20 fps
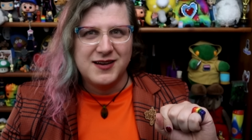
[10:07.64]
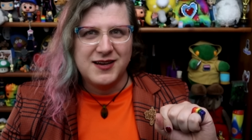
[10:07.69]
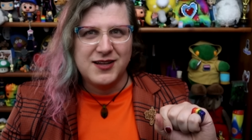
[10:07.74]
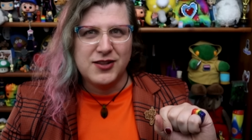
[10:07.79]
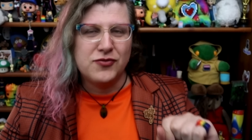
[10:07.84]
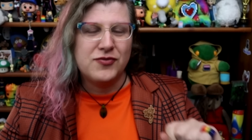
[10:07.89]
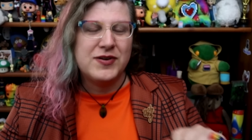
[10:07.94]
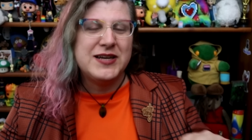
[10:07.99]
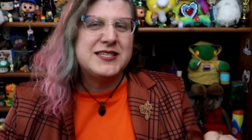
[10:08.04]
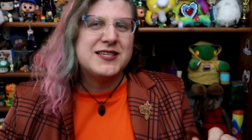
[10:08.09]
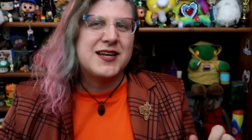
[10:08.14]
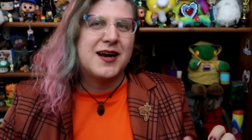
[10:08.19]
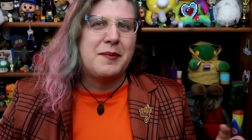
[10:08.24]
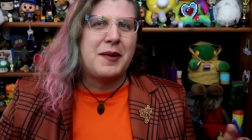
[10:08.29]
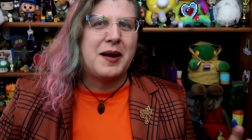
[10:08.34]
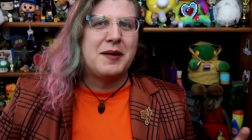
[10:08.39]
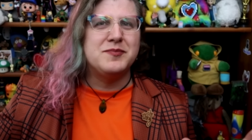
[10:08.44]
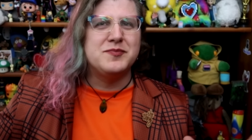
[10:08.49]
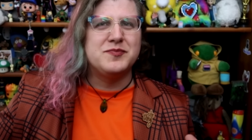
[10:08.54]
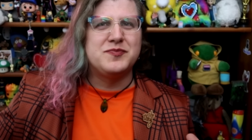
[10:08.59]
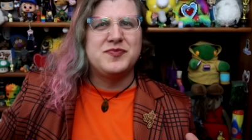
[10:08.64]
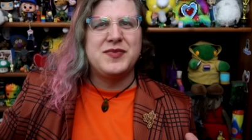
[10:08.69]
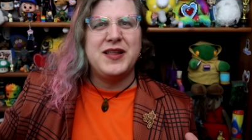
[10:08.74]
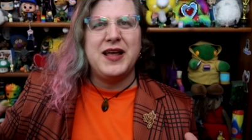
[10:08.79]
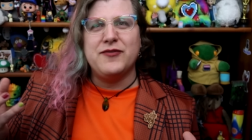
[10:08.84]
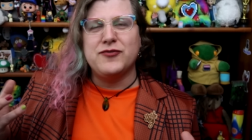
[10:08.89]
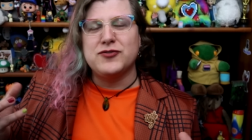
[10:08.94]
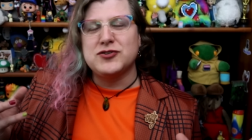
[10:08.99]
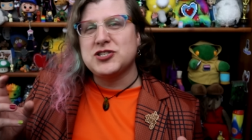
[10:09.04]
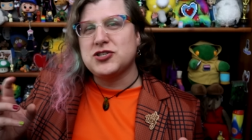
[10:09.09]
And the reason I'm, I'm
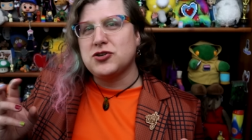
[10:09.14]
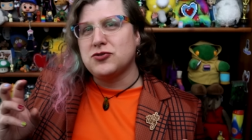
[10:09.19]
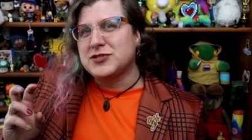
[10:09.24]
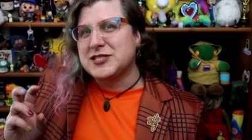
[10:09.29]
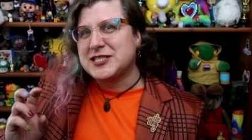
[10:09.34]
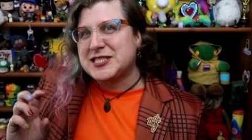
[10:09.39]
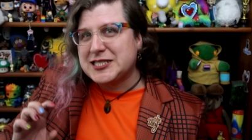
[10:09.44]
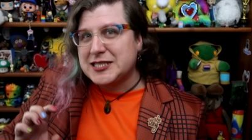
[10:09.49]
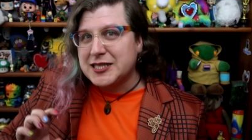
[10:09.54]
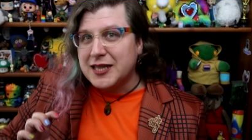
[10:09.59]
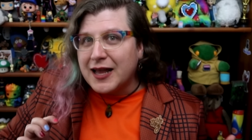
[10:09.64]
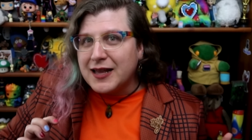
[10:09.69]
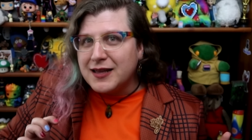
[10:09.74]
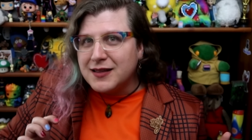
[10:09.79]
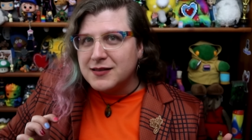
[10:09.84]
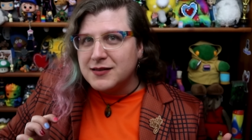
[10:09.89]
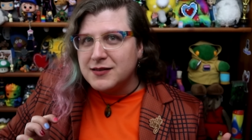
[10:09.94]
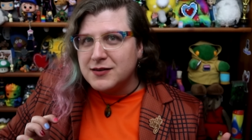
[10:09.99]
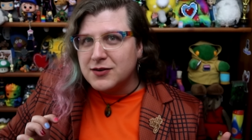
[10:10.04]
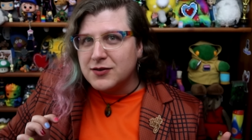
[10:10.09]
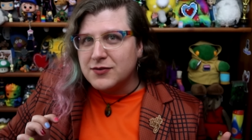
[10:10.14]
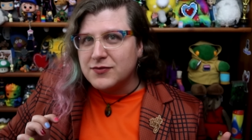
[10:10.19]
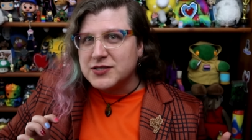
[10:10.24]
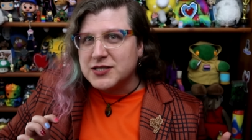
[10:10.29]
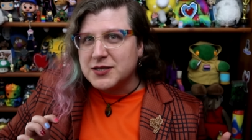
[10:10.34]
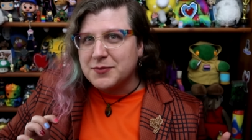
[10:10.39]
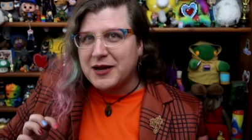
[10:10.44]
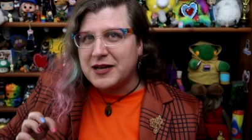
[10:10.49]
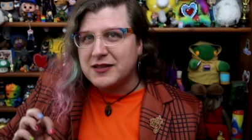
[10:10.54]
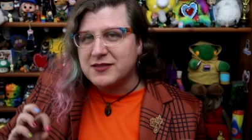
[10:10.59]
ever so slightly
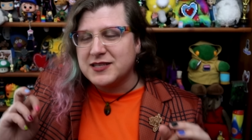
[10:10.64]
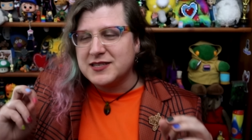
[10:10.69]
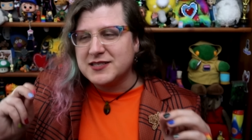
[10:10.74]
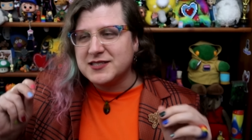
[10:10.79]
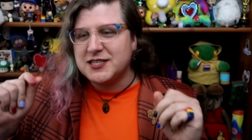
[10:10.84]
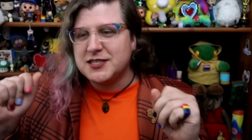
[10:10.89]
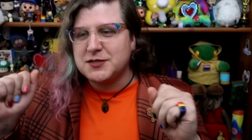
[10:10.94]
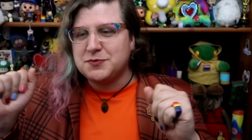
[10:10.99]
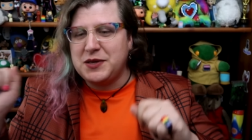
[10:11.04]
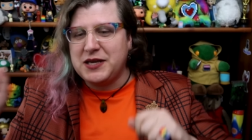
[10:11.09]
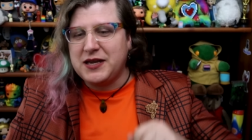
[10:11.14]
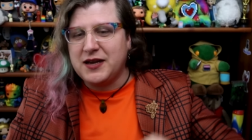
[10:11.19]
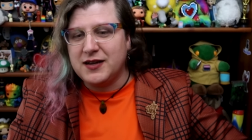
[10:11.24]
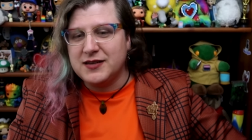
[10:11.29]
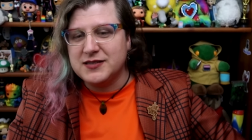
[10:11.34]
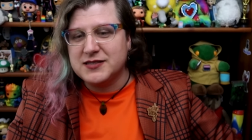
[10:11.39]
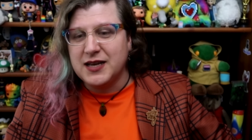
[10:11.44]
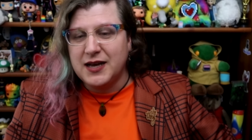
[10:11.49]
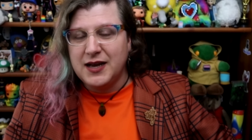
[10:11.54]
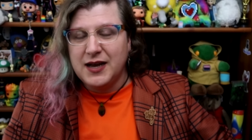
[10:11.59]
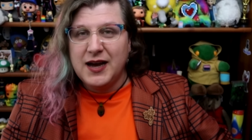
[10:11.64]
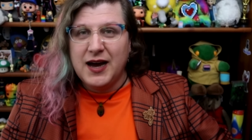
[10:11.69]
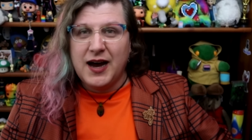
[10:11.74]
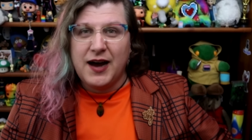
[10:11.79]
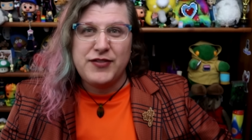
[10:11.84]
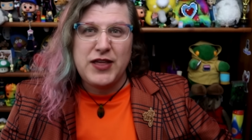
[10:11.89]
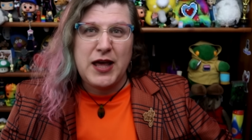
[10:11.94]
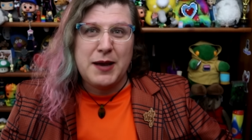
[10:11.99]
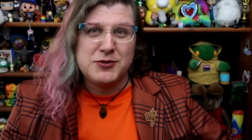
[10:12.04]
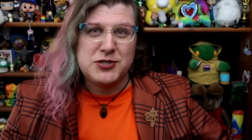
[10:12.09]
nervous about this is because
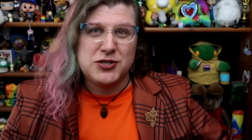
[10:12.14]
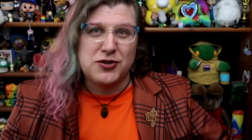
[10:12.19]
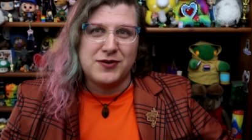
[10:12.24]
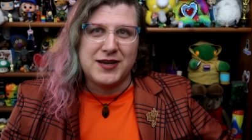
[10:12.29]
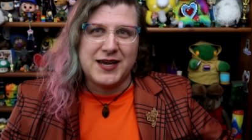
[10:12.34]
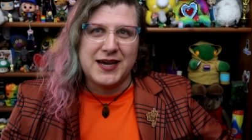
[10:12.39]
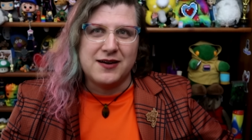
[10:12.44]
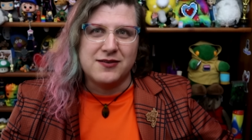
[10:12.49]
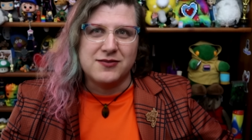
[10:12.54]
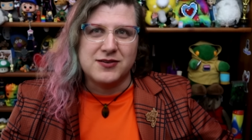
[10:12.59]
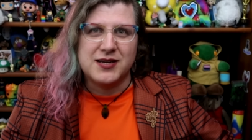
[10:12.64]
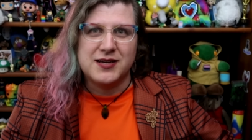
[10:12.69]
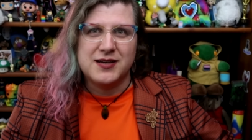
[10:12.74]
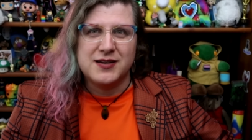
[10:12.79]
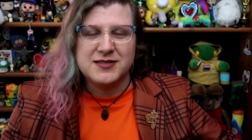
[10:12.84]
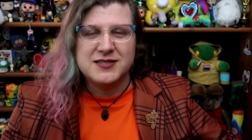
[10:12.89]
of the episode count.